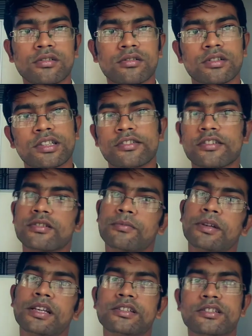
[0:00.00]
This is a
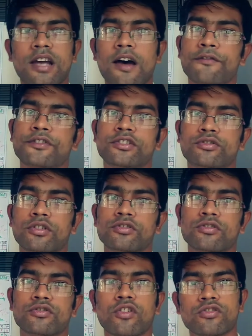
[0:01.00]
very tough
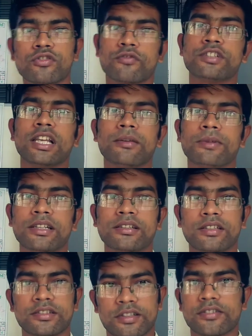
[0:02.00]
situation. Loss of dilemma.
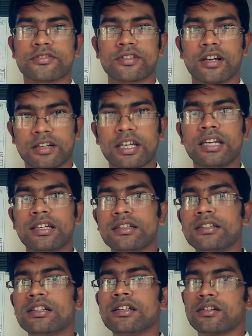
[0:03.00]
This is okay.
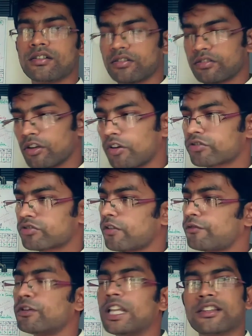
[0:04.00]
Loss
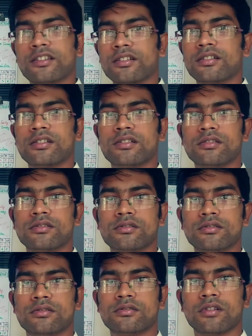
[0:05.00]
of wealth.
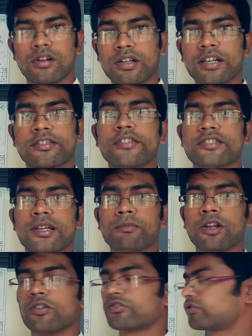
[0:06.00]
Okay, system
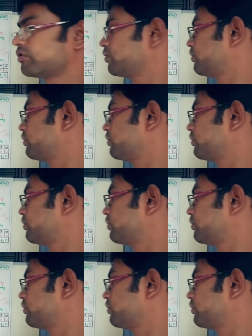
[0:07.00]
loss.